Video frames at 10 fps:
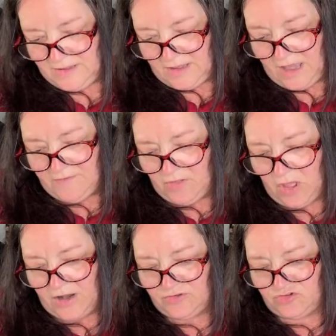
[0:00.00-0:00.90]
I have a
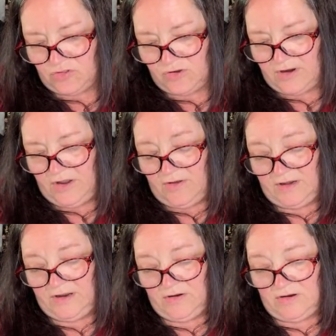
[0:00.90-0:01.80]
lot of jewelry
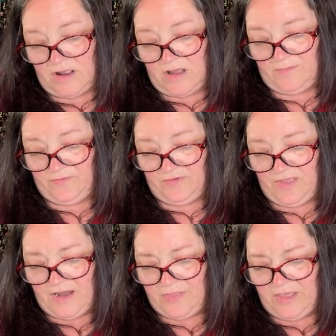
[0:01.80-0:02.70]
on here. If there's
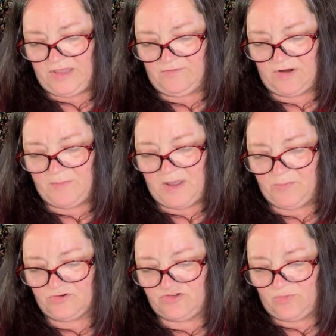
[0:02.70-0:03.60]
anything you
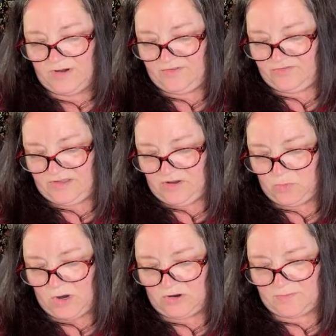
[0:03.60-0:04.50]
remembered you want to see,
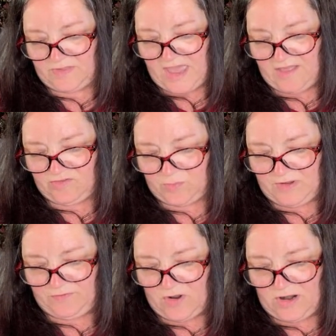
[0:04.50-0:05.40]
you're welcome to ask
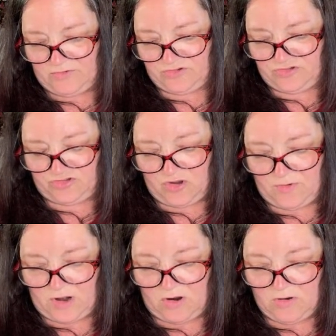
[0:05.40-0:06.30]
me. If not, I'll just
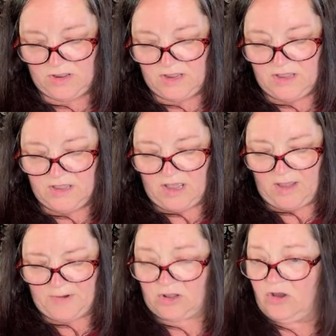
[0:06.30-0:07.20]
show it all.
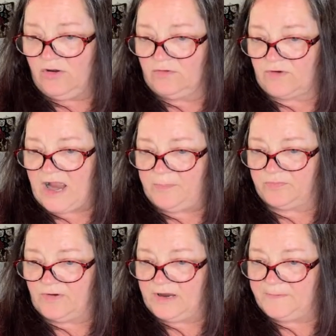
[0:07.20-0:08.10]
I'm going to call it a wrap
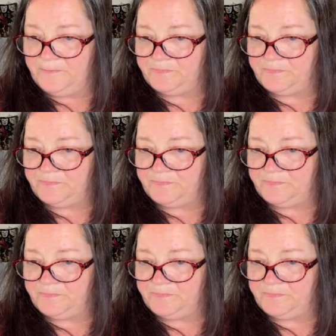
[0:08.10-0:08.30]
ring.